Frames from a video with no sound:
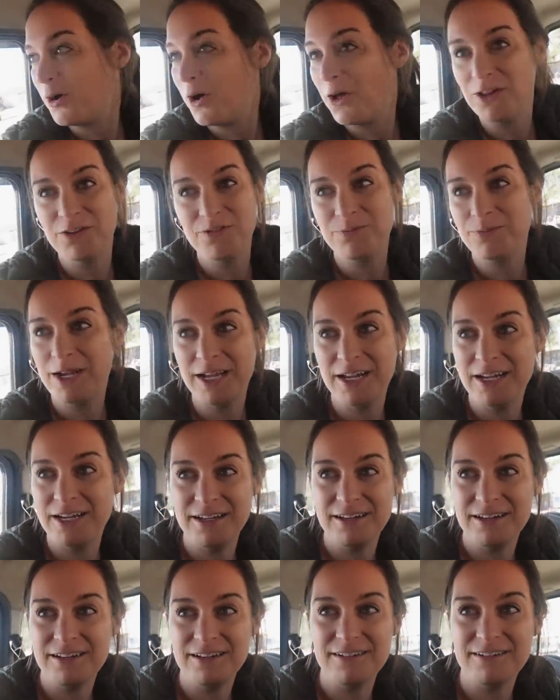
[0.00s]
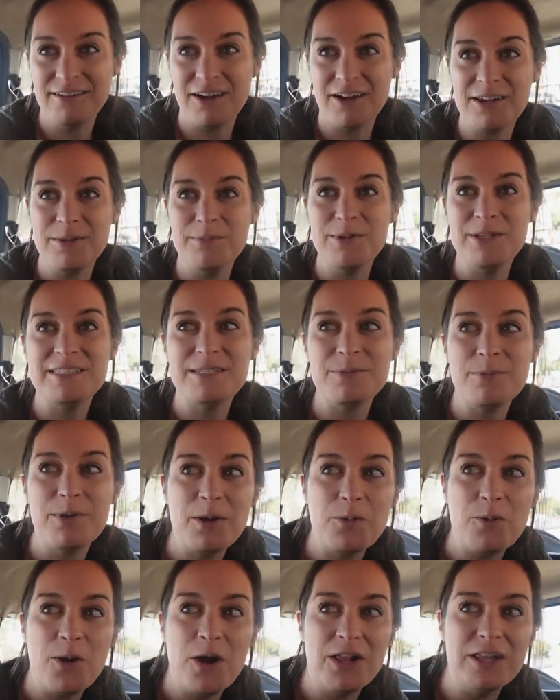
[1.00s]
all of my documents in
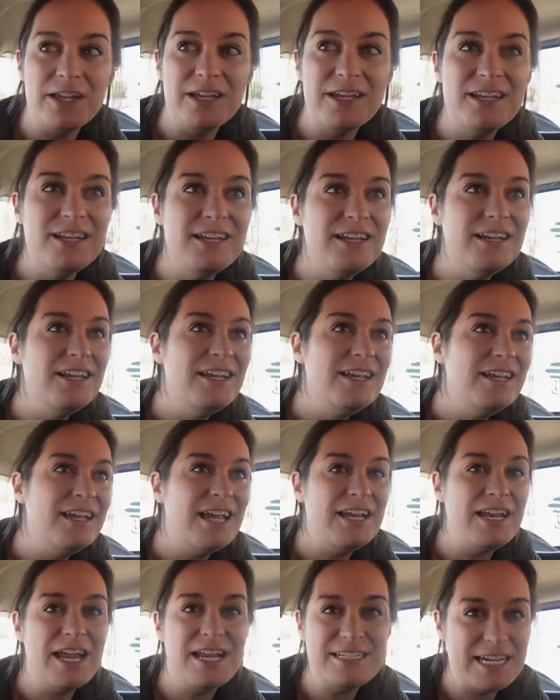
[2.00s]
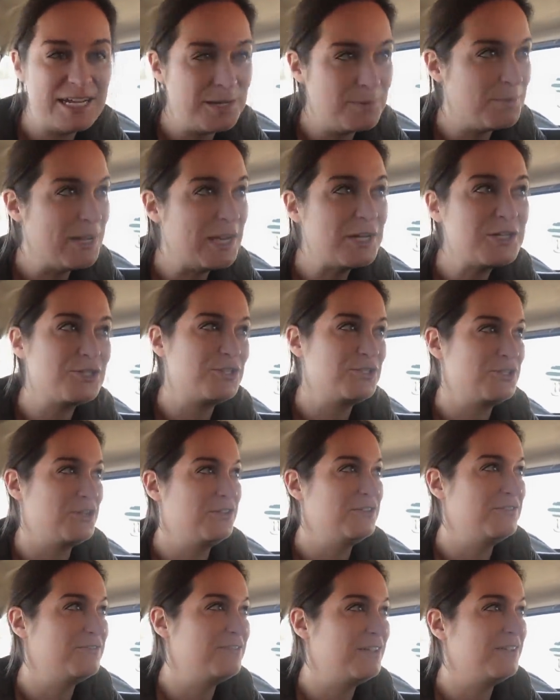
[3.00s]
my wallet and had taken pictures
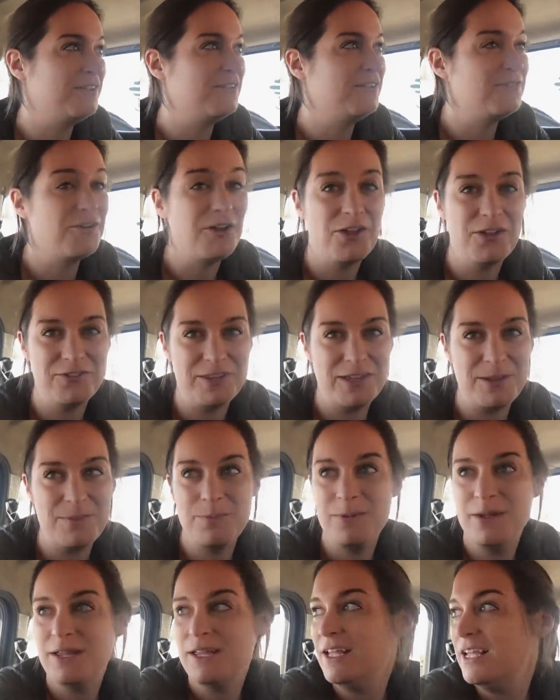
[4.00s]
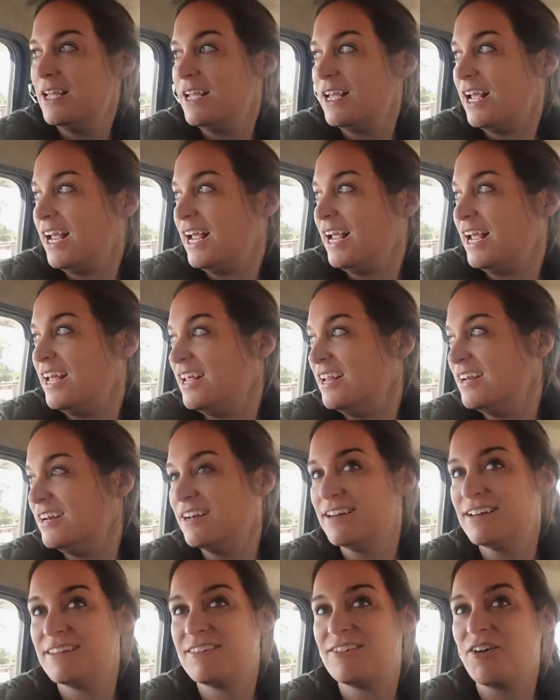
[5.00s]
all of, that, of all of them.
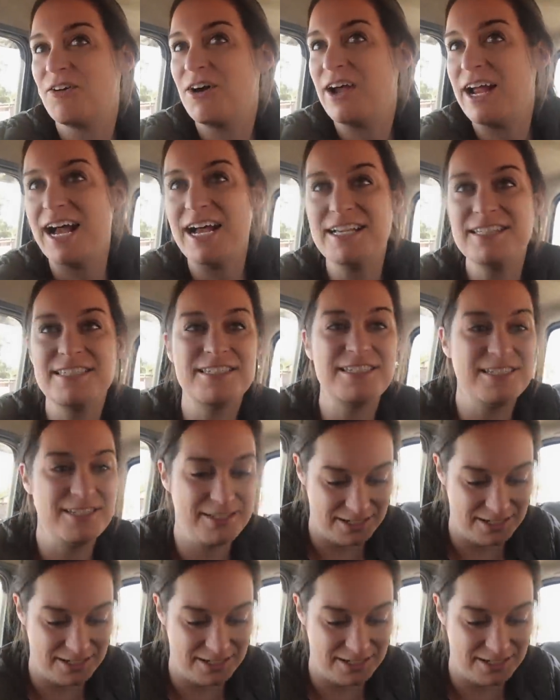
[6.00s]
And so I asked,